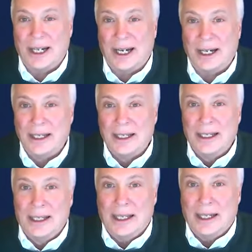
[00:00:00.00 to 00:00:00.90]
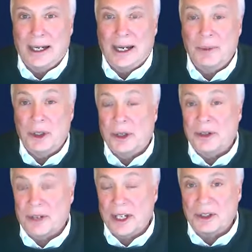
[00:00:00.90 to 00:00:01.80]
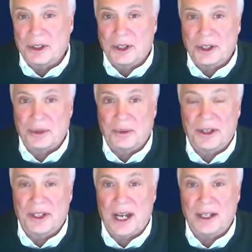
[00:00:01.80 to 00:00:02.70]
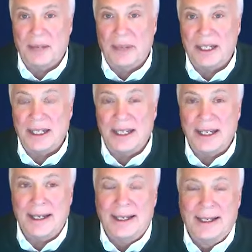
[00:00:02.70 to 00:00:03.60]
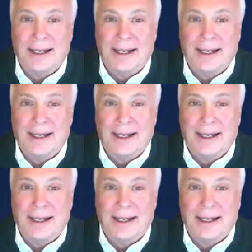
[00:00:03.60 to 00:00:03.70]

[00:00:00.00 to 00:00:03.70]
I'm doing research with ChatGPT.